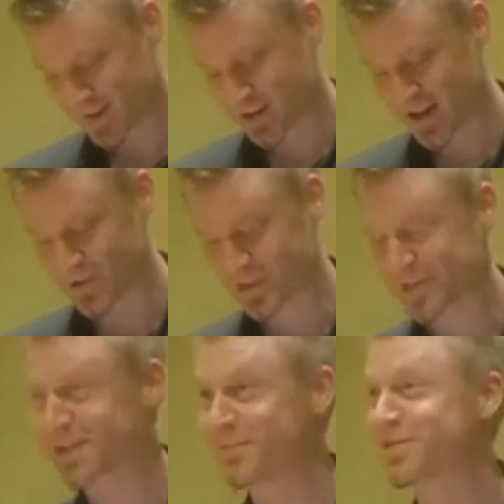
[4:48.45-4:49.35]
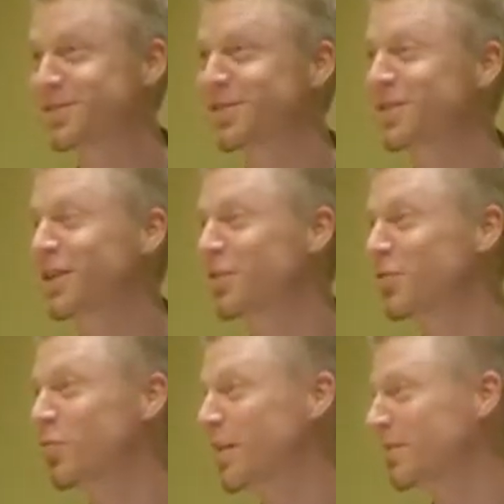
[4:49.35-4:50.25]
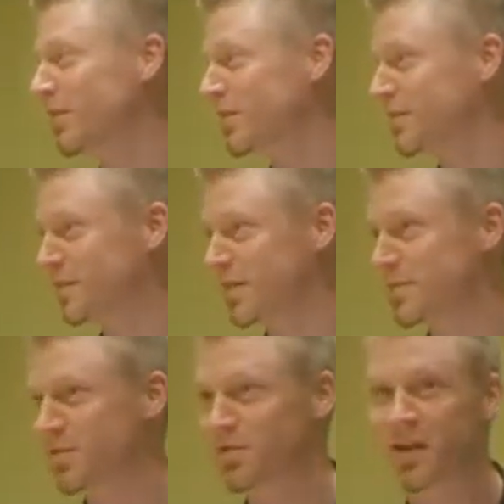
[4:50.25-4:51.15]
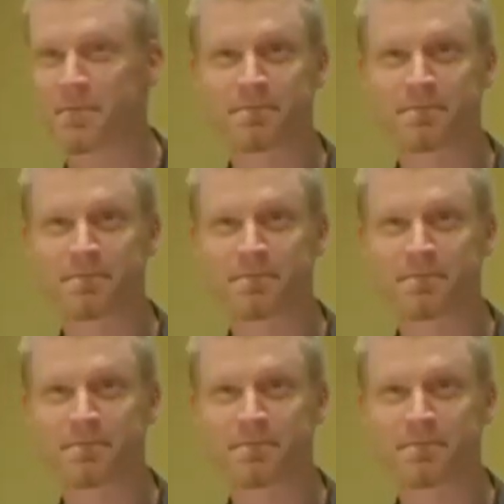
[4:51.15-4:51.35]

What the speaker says: Cameron Summers, and Carol Weber. You guys have been great.